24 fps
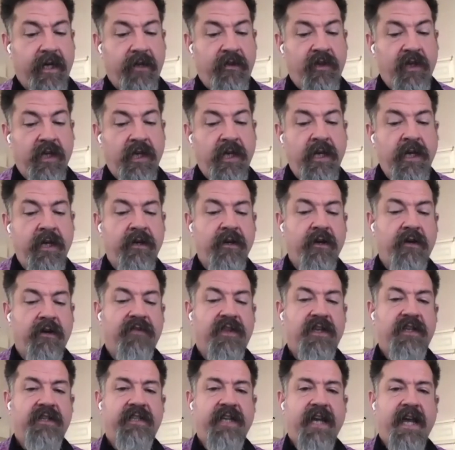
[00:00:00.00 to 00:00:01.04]
in the heat
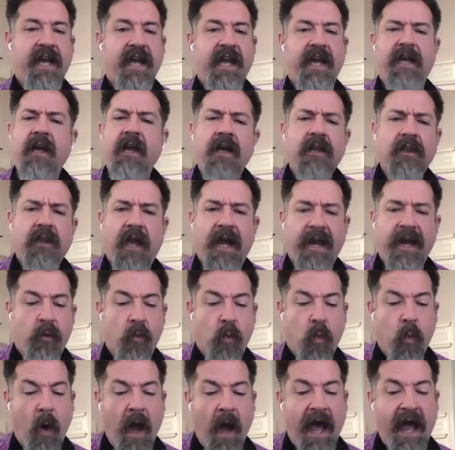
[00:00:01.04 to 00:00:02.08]
of the day like
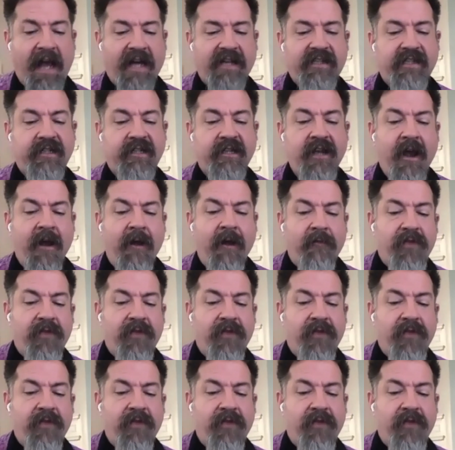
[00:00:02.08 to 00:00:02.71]
wax,